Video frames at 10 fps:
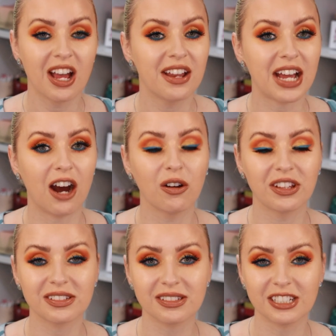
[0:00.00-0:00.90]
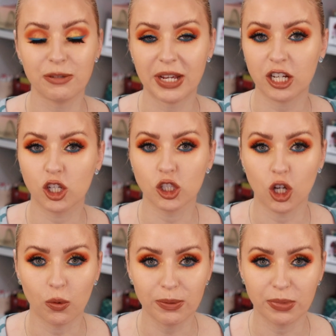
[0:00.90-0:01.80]
Now this is going to be a
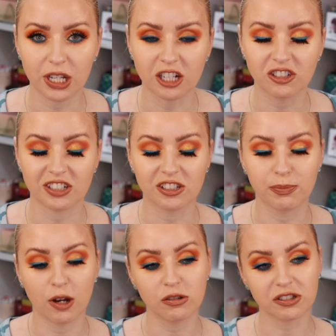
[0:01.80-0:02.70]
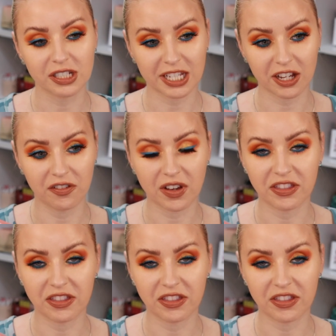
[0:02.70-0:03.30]
glowy blush that's supposed to give